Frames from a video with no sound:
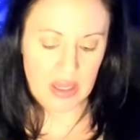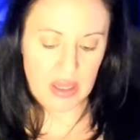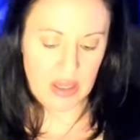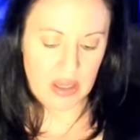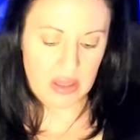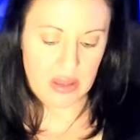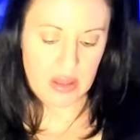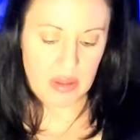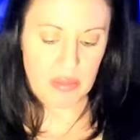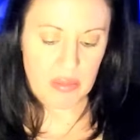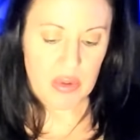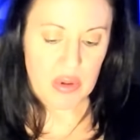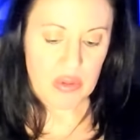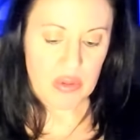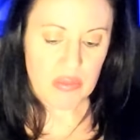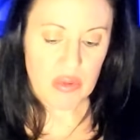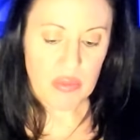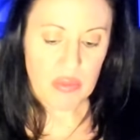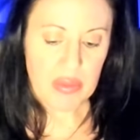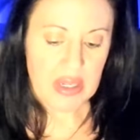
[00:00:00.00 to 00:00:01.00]
the moon
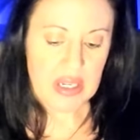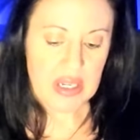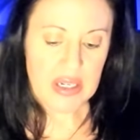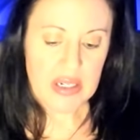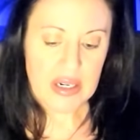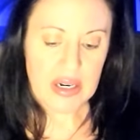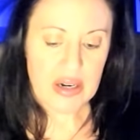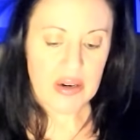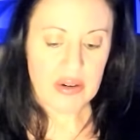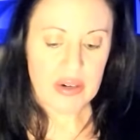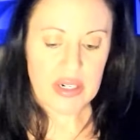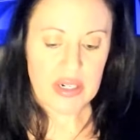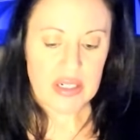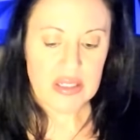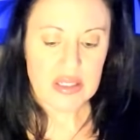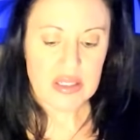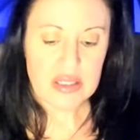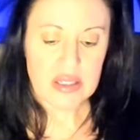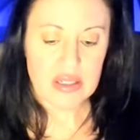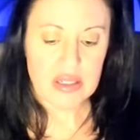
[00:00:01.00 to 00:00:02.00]
will be in
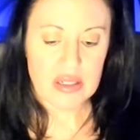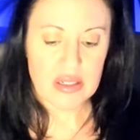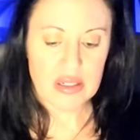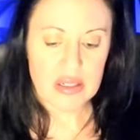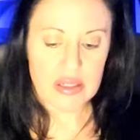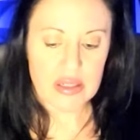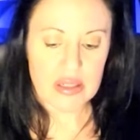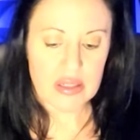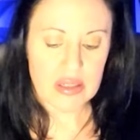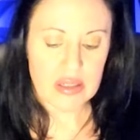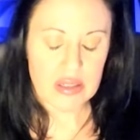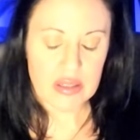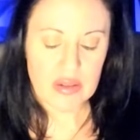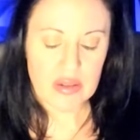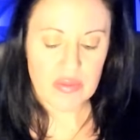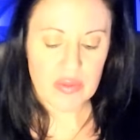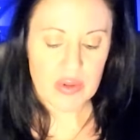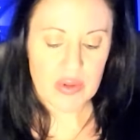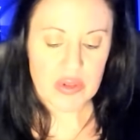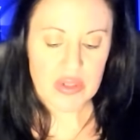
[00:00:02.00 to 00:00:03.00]
Aries, the
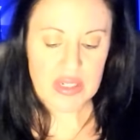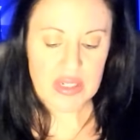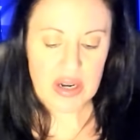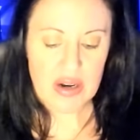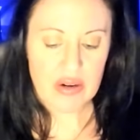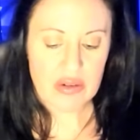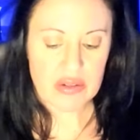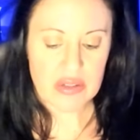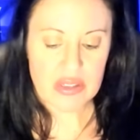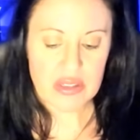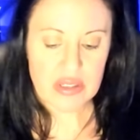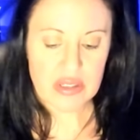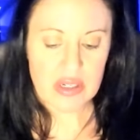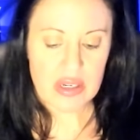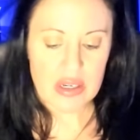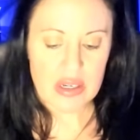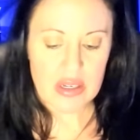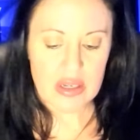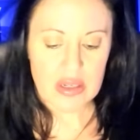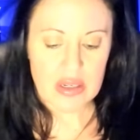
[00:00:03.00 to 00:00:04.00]
first house.
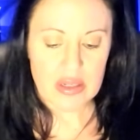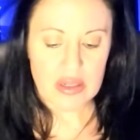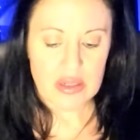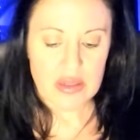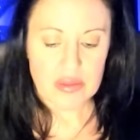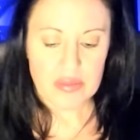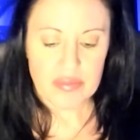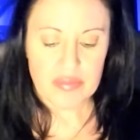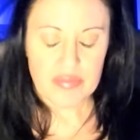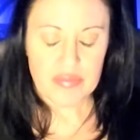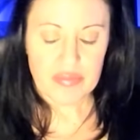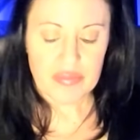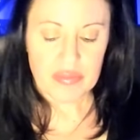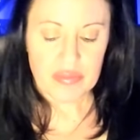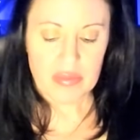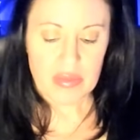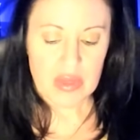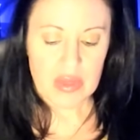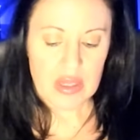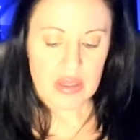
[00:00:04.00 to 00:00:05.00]

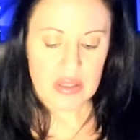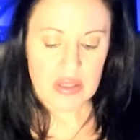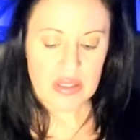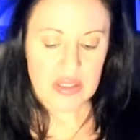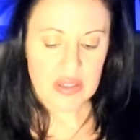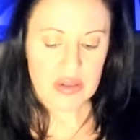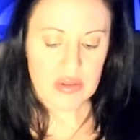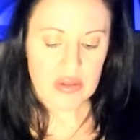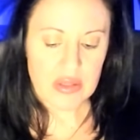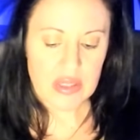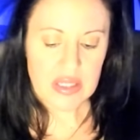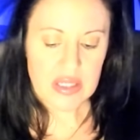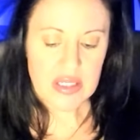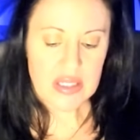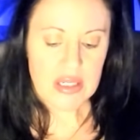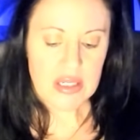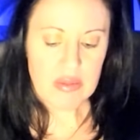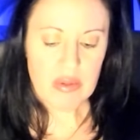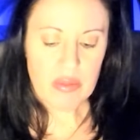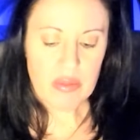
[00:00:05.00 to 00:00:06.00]
So let's
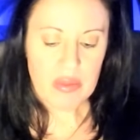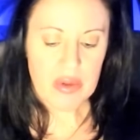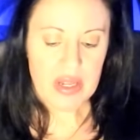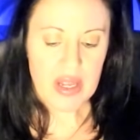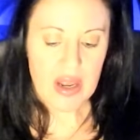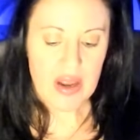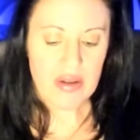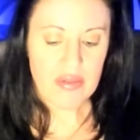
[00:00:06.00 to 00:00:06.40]
see what we have